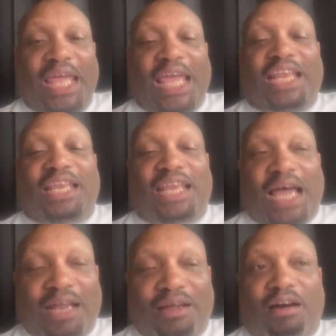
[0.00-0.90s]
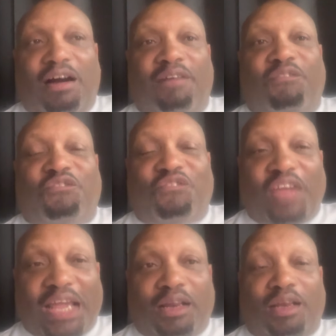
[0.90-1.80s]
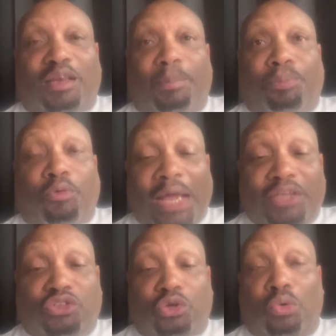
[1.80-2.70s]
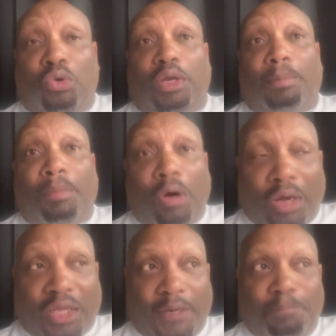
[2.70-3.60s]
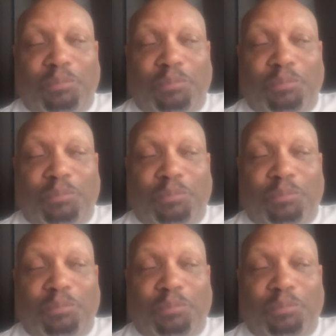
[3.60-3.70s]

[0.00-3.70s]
and not affect the price on the market.